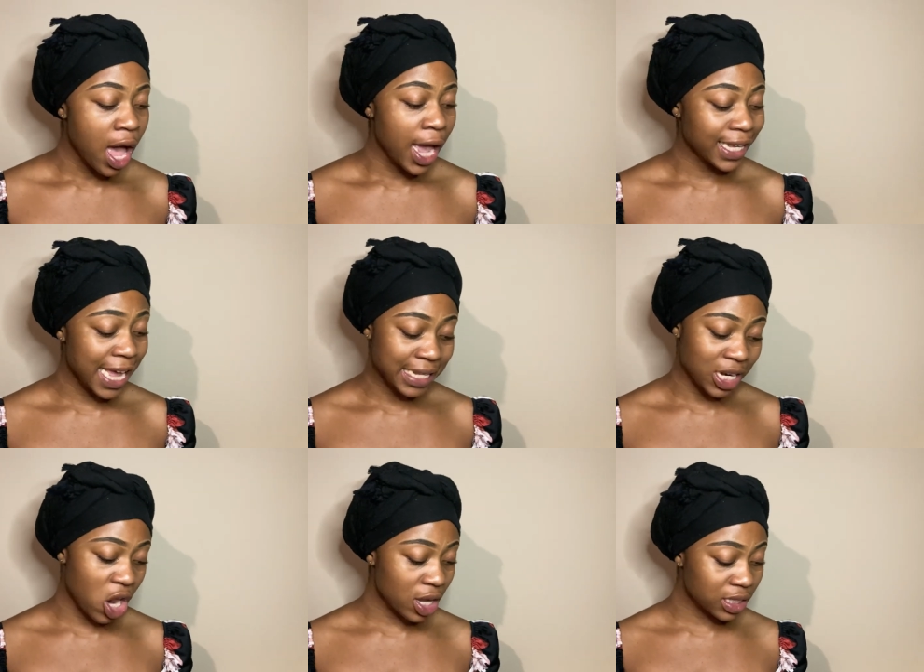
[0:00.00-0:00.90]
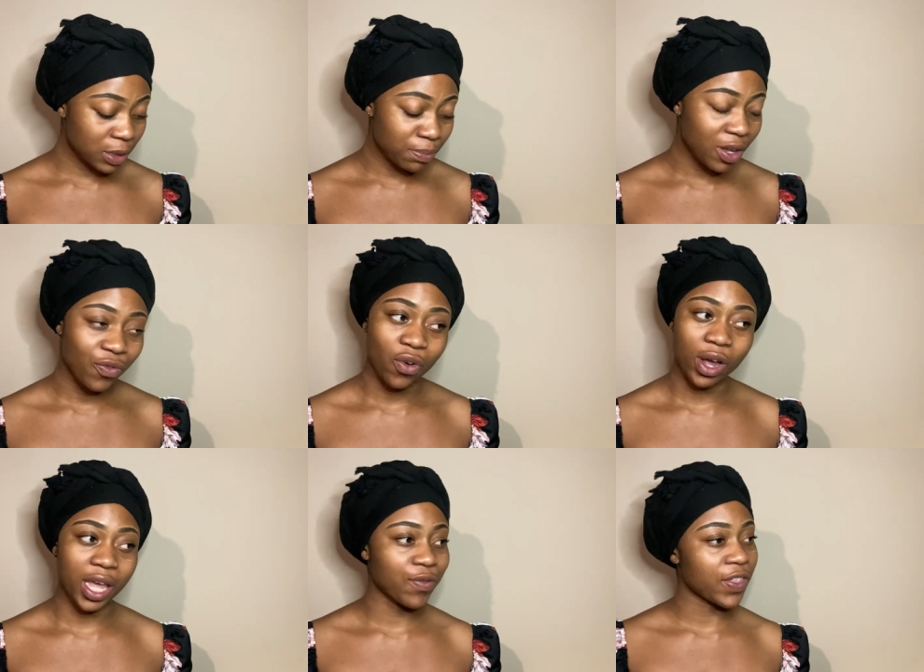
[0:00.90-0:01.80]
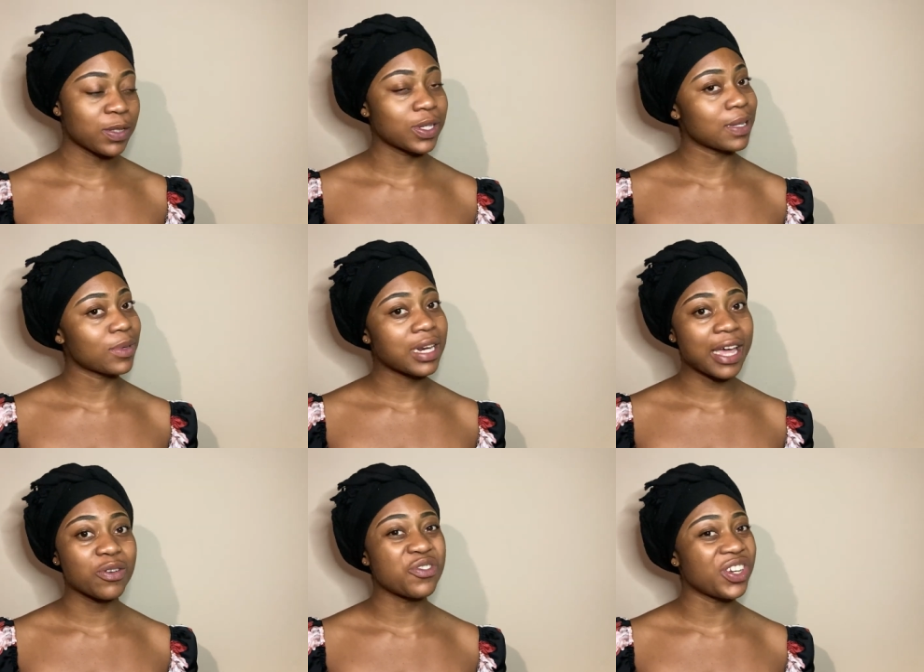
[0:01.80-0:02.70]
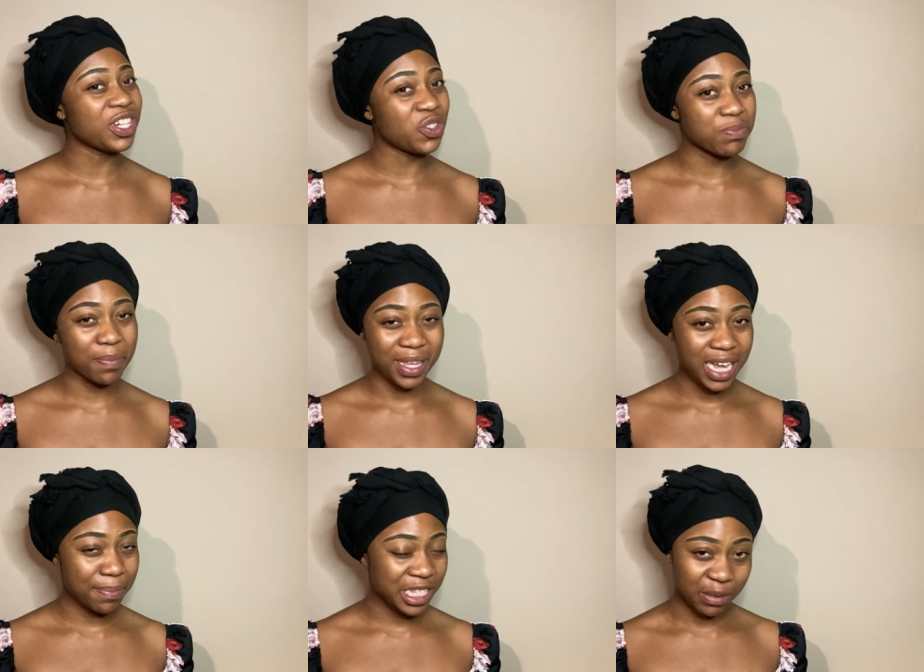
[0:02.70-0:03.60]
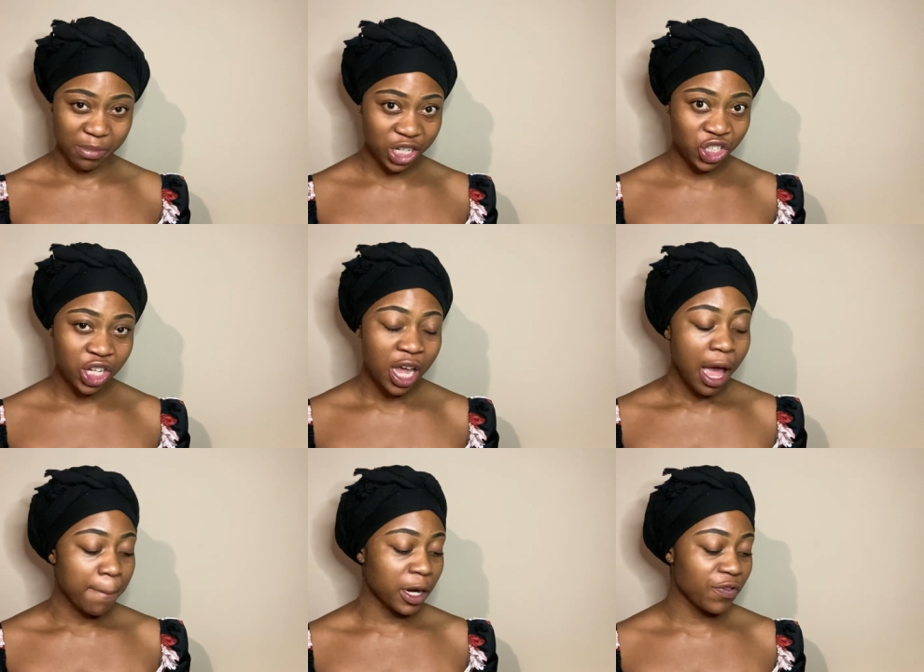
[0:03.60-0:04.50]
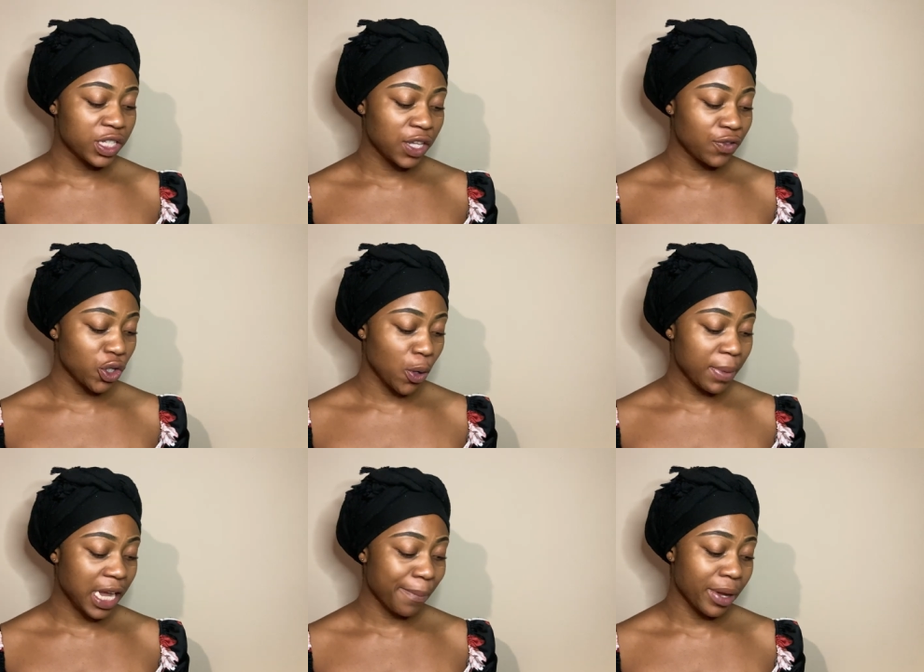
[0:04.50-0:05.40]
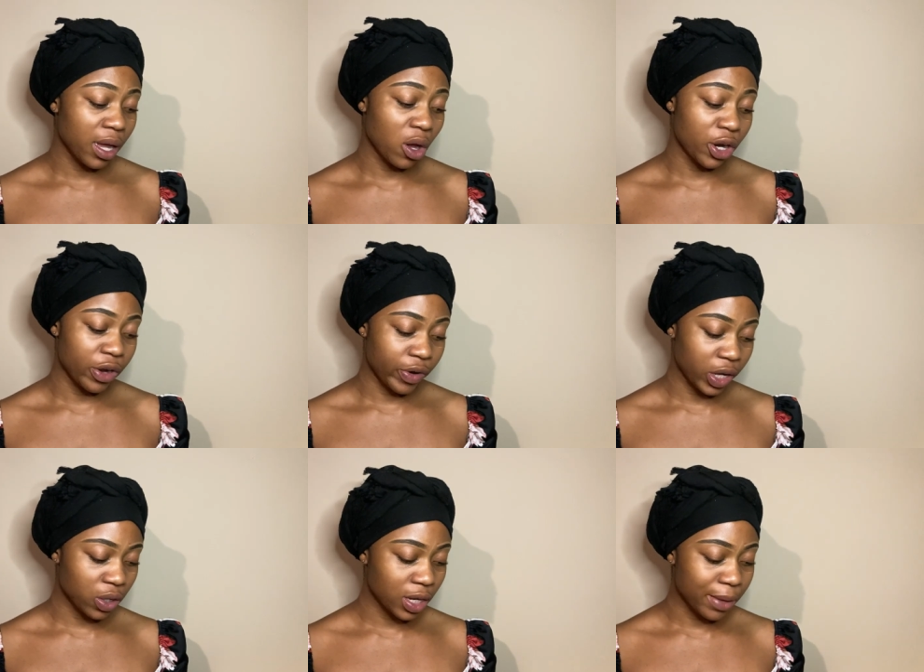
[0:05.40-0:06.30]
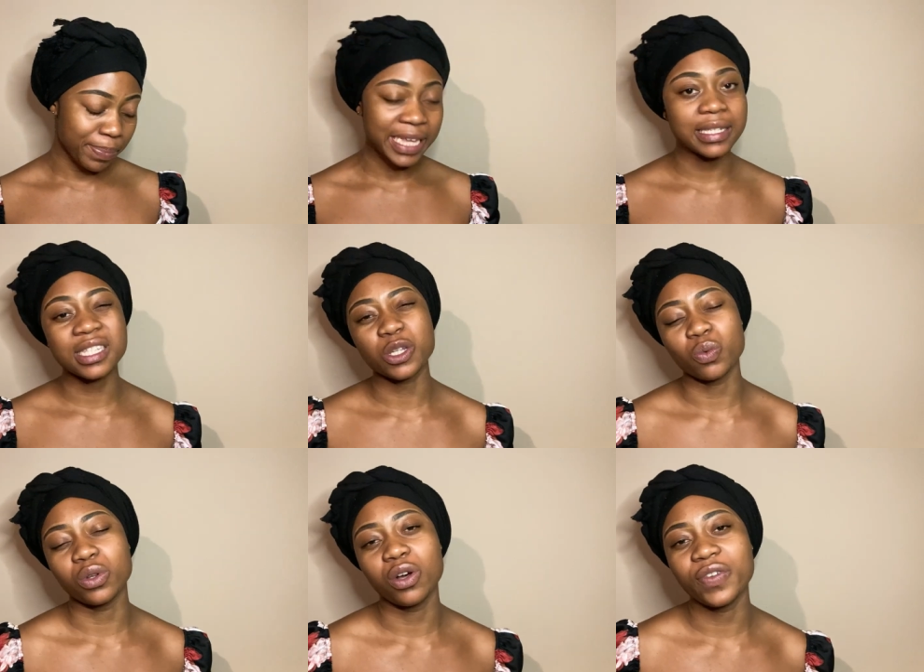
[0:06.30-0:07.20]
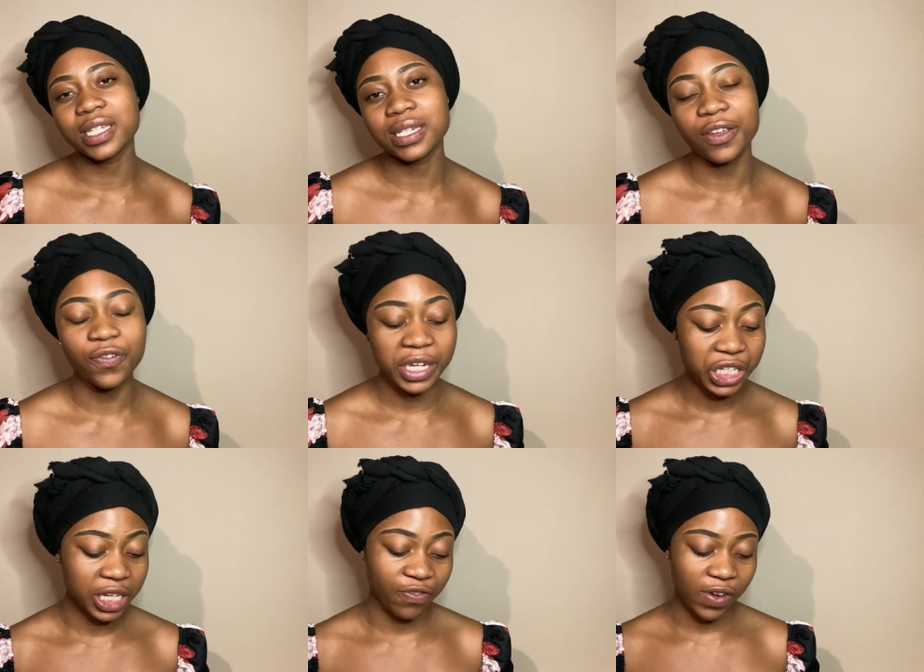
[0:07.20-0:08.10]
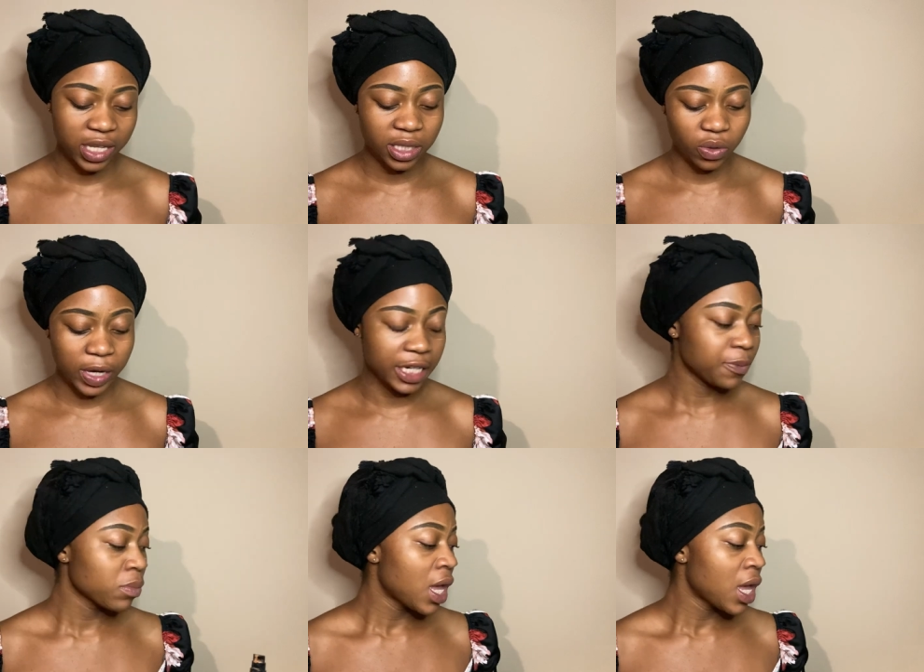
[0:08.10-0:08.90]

It has lasted me forever. That's because I don't really do my makeup as much, but obviously if you do your makeup on a regular basis, it will obviously finish at a faster rate.